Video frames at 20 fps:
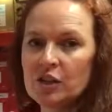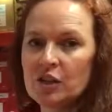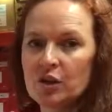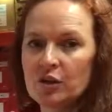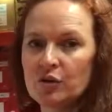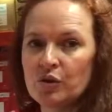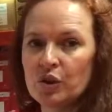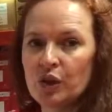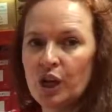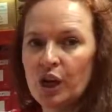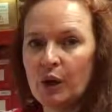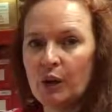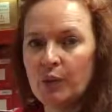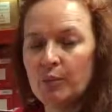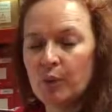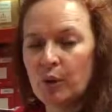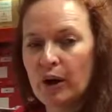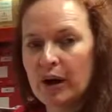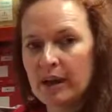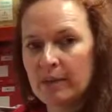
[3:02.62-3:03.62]
children who are
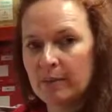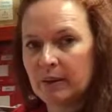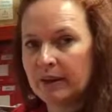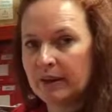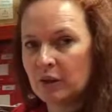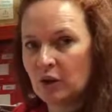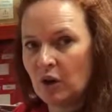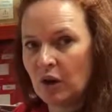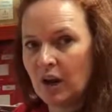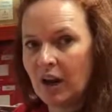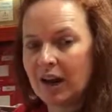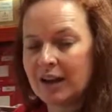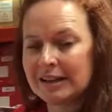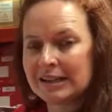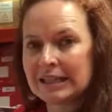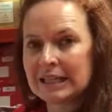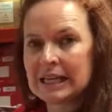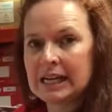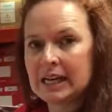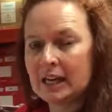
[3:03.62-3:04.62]
more able in your
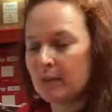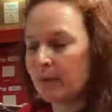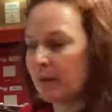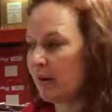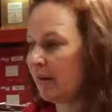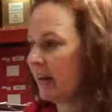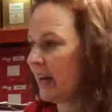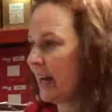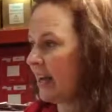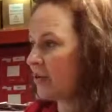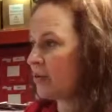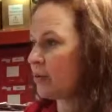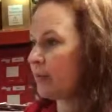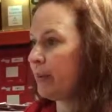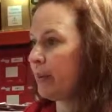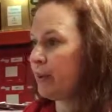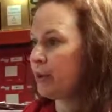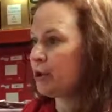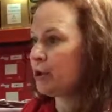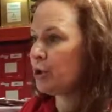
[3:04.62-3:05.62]
class and need a bit of an extra
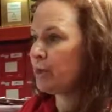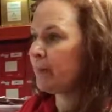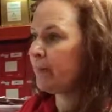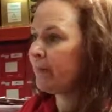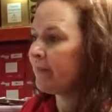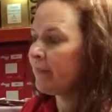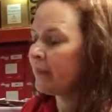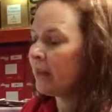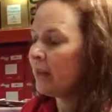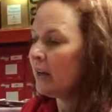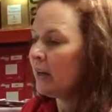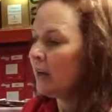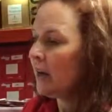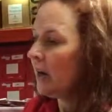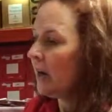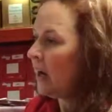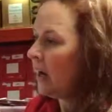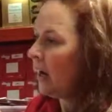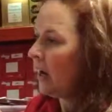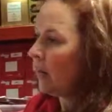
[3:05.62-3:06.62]
push.
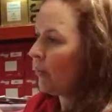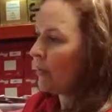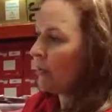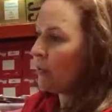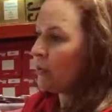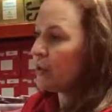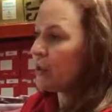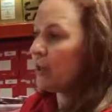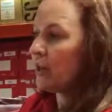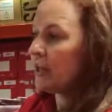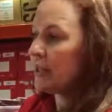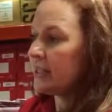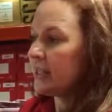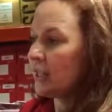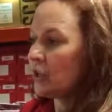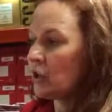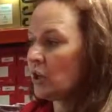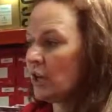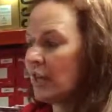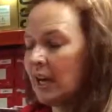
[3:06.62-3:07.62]
We've also got a
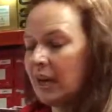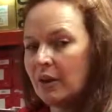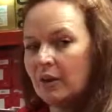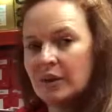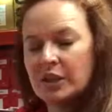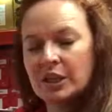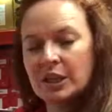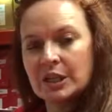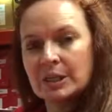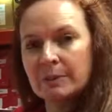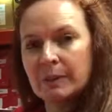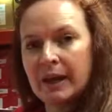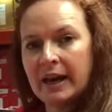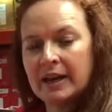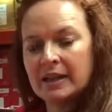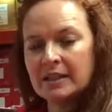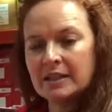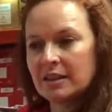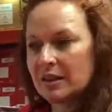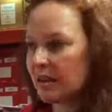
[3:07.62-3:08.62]
section here which
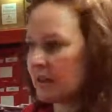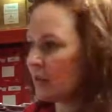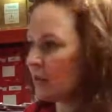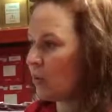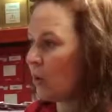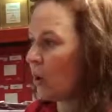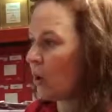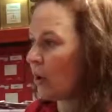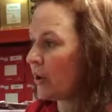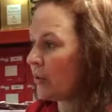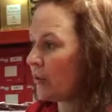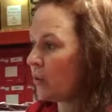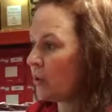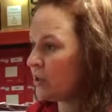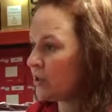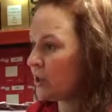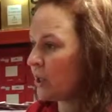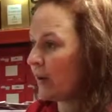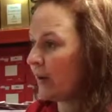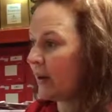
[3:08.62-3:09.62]
explains the
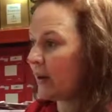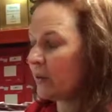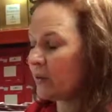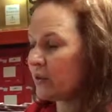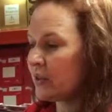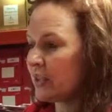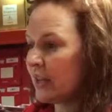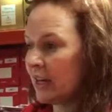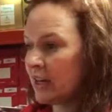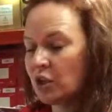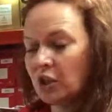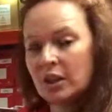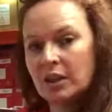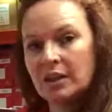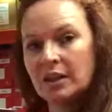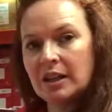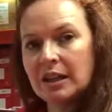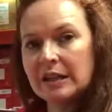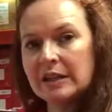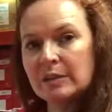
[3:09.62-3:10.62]
what's going on section,
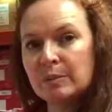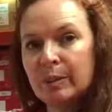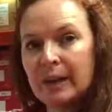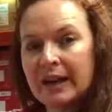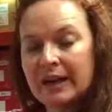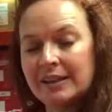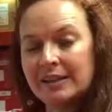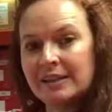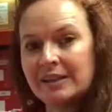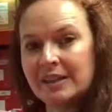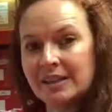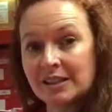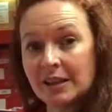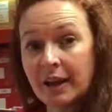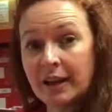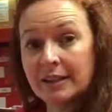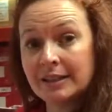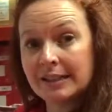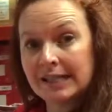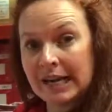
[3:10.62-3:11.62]
that explains the
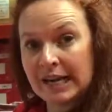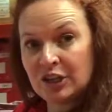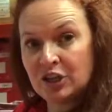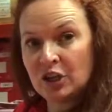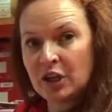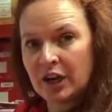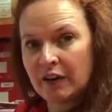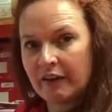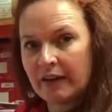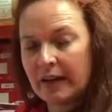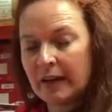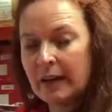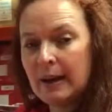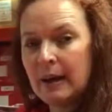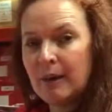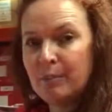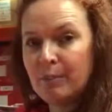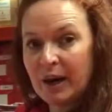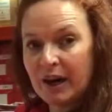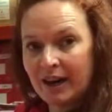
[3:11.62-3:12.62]
science and engineering
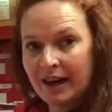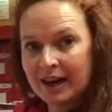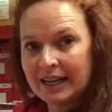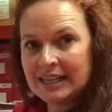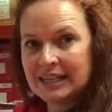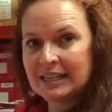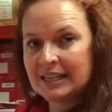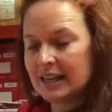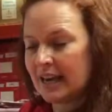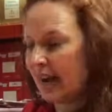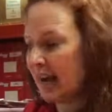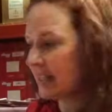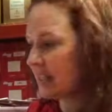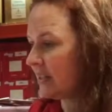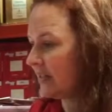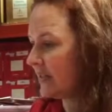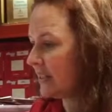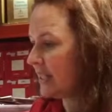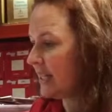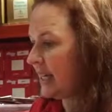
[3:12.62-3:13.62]
behind the
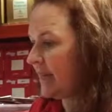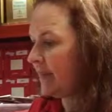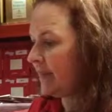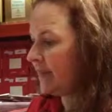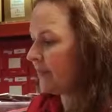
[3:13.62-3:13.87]
activity,